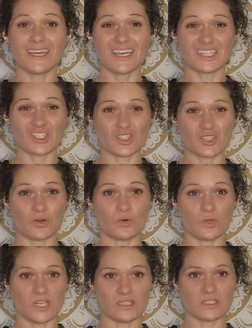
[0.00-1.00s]
it's
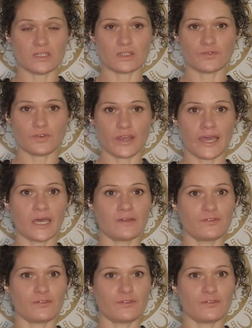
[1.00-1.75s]
so easy to forget